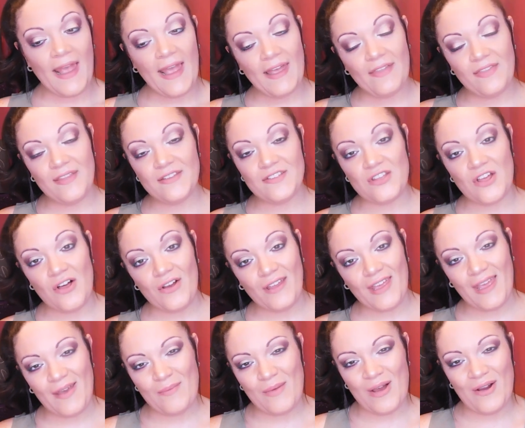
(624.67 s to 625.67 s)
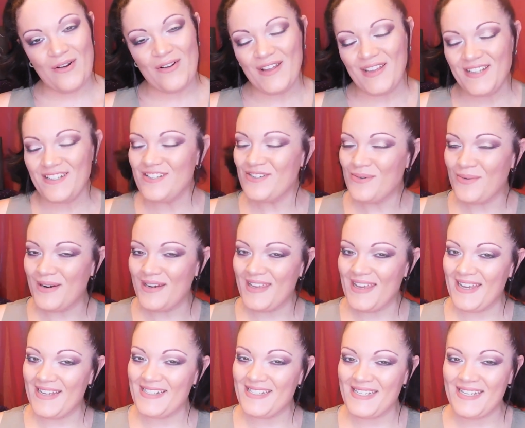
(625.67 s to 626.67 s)
And these all came out in
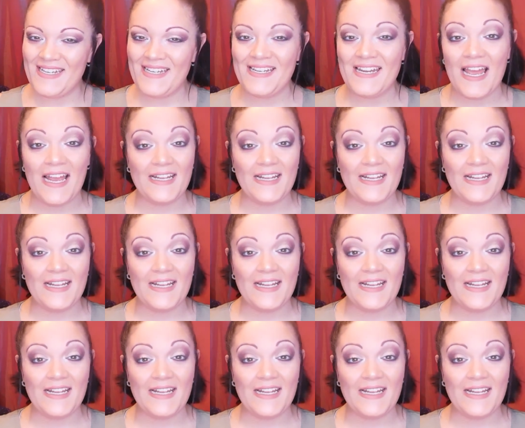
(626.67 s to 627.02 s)
2018.